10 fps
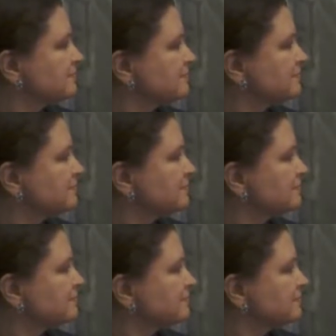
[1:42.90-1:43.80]

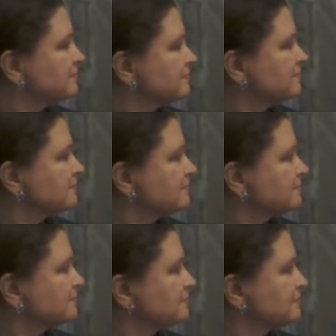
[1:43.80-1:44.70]

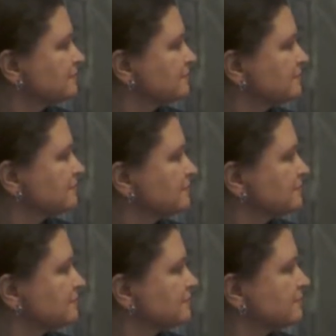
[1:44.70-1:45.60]

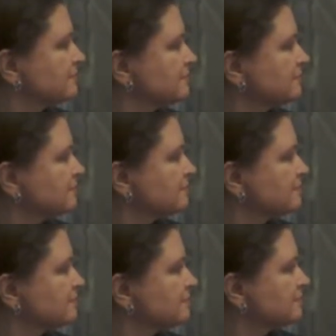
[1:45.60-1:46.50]

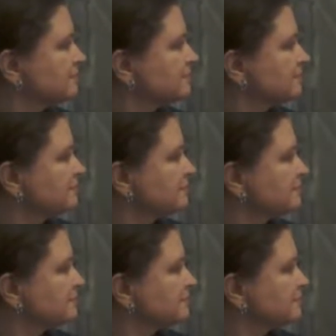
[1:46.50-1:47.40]
The person shown says nothing.